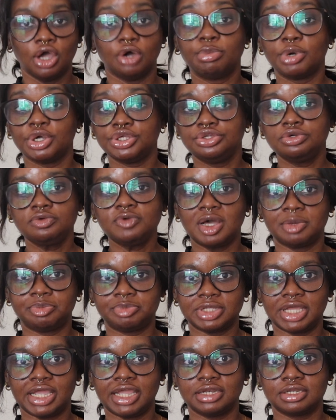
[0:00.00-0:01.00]
But you
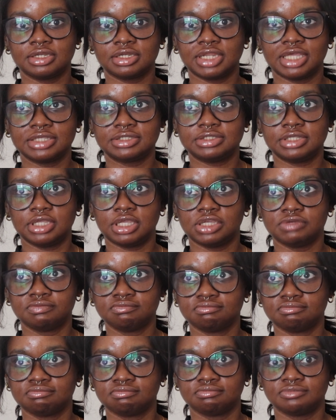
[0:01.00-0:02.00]
applied, let's say,
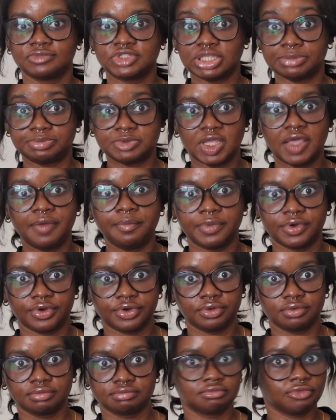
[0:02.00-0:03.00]
September
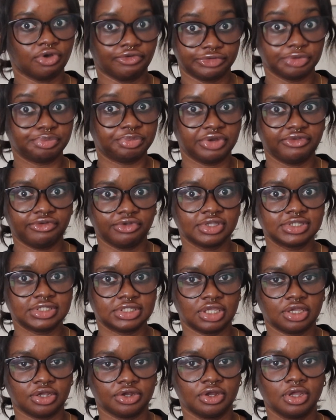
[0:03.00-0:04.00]
of the previous
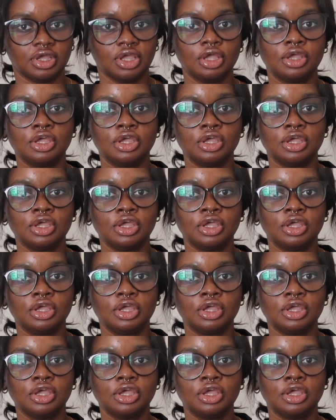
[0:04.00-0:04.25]
year.